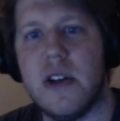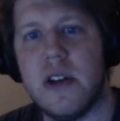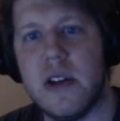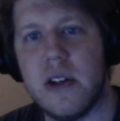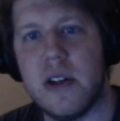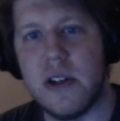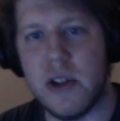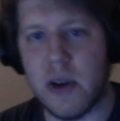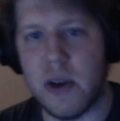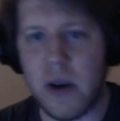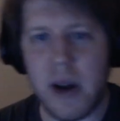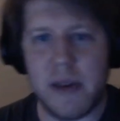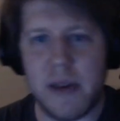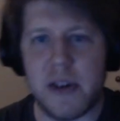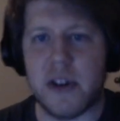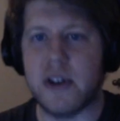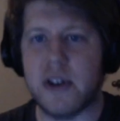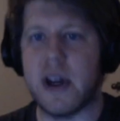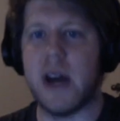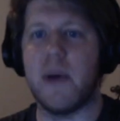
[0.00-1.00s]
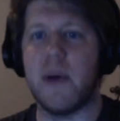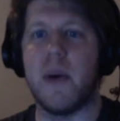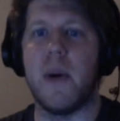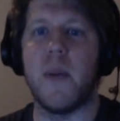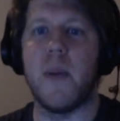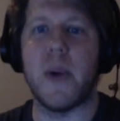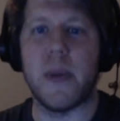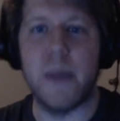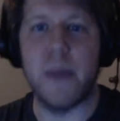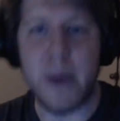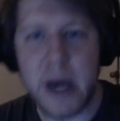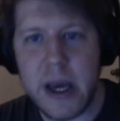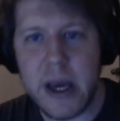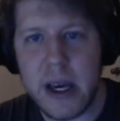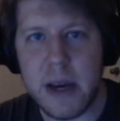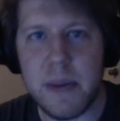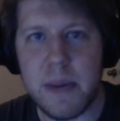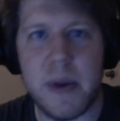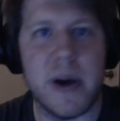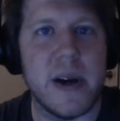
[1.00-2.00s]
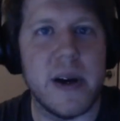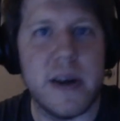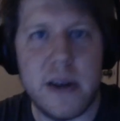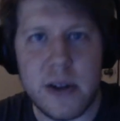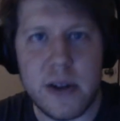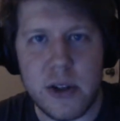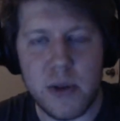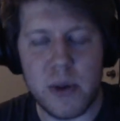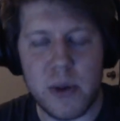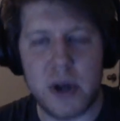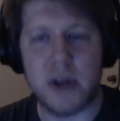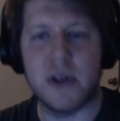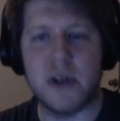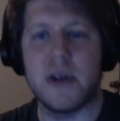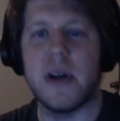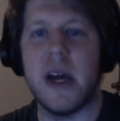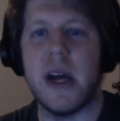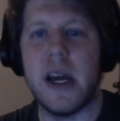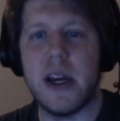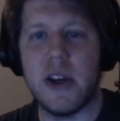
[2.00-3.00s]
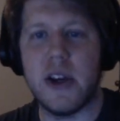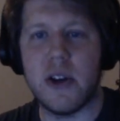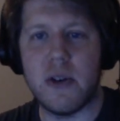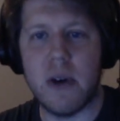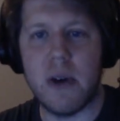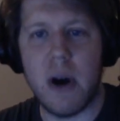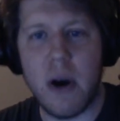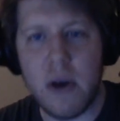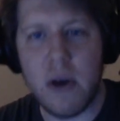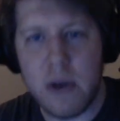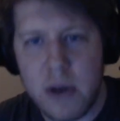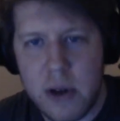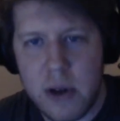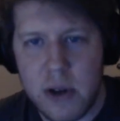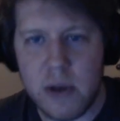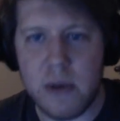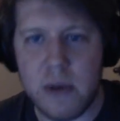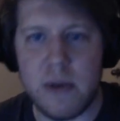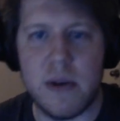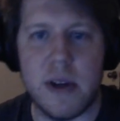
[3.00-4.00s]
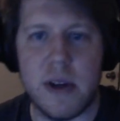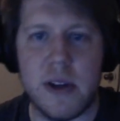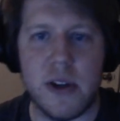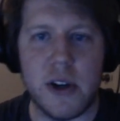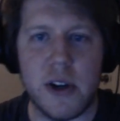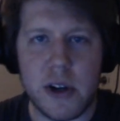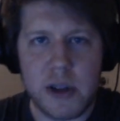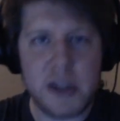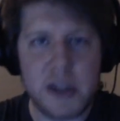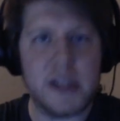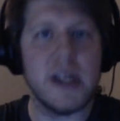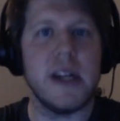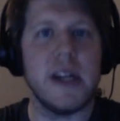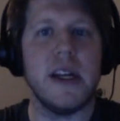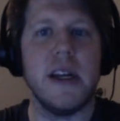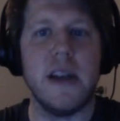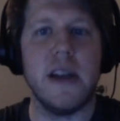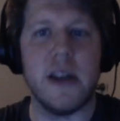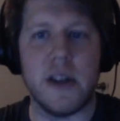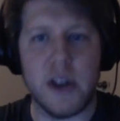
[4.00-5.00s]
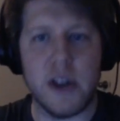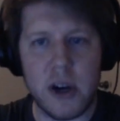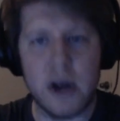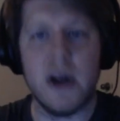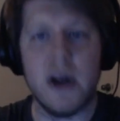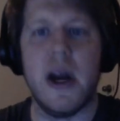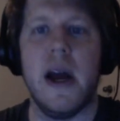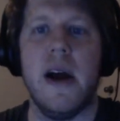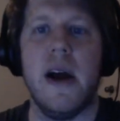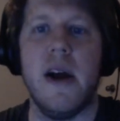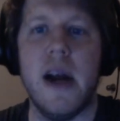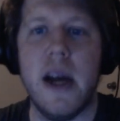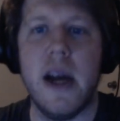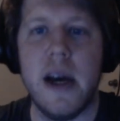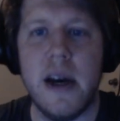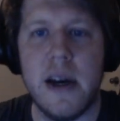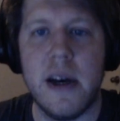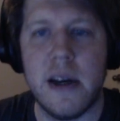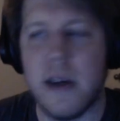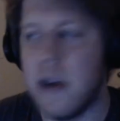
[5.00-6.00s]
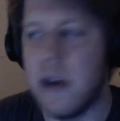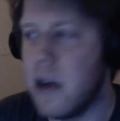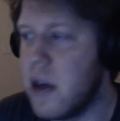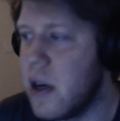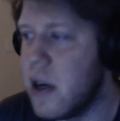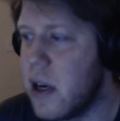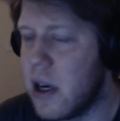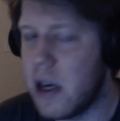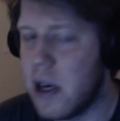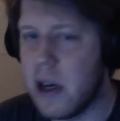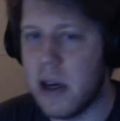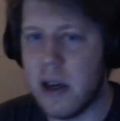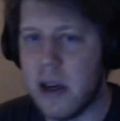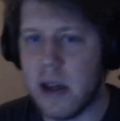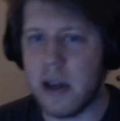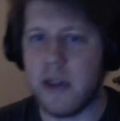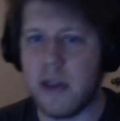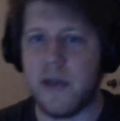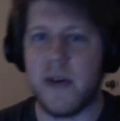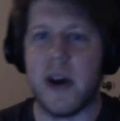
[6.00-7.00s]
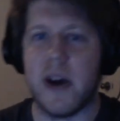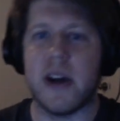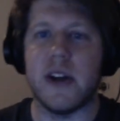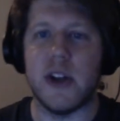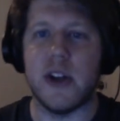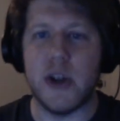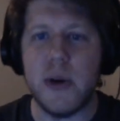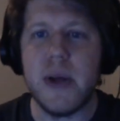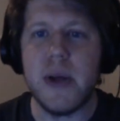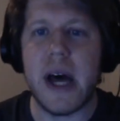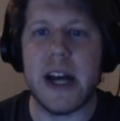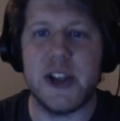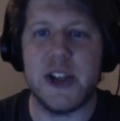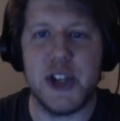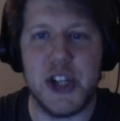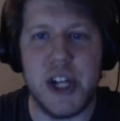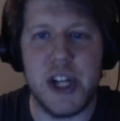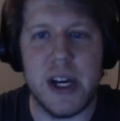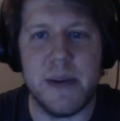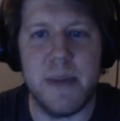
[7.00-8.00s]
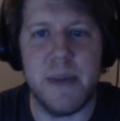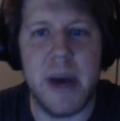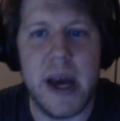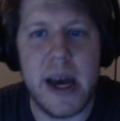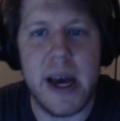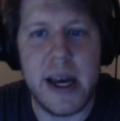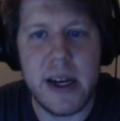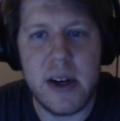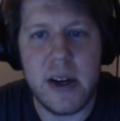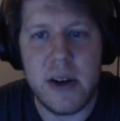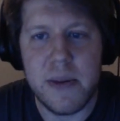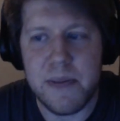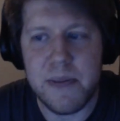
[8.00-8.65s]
You don't have to create one with me, but you want to create your own in your city, in your area. Let's fucking do that shit, man.